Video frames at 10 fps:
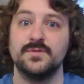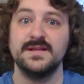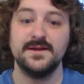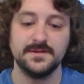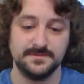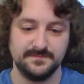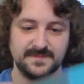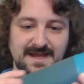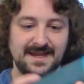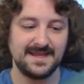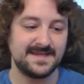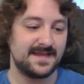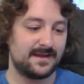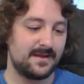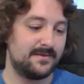good. I like it
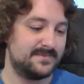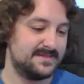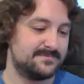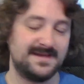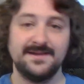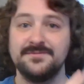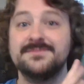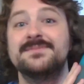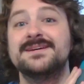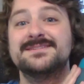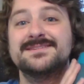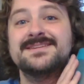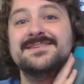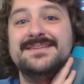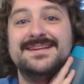a lot. It's my own personal
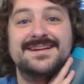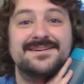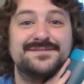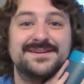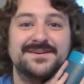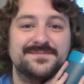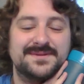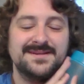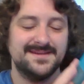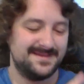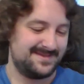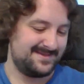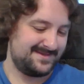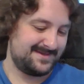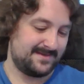unique coffee cup.
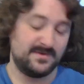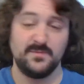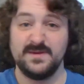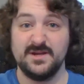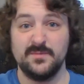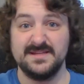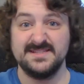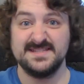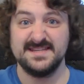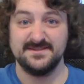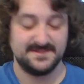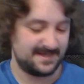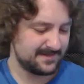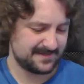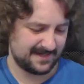I'm hoping nobody steals it. I
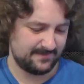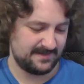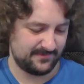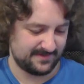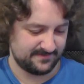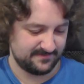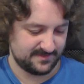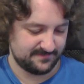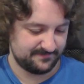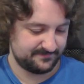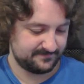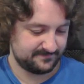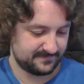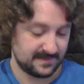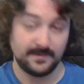don't think anybody will, but
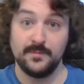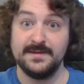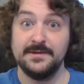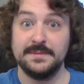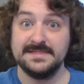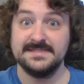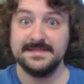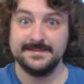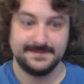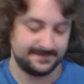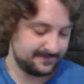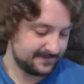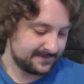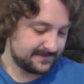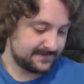I'm hoping nobody steals it.
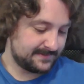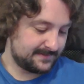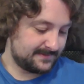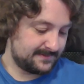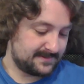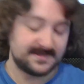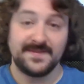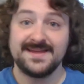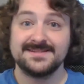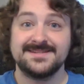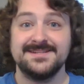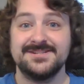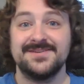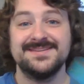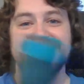So that's
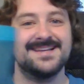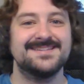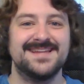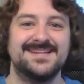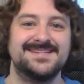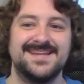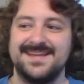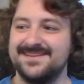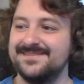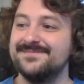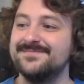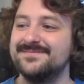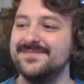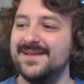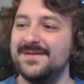Show and Tell Saturday.
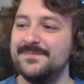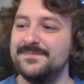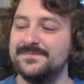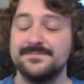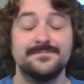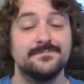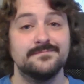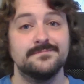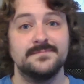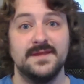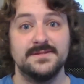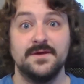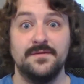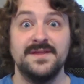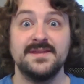Um, that's
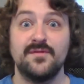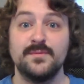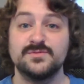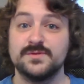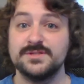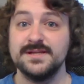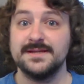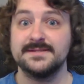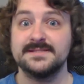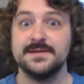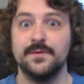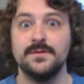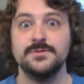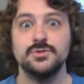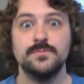all. Thank you very much for watching, and I'll see you
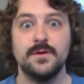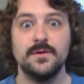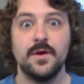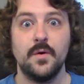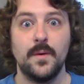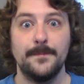all tomorrow.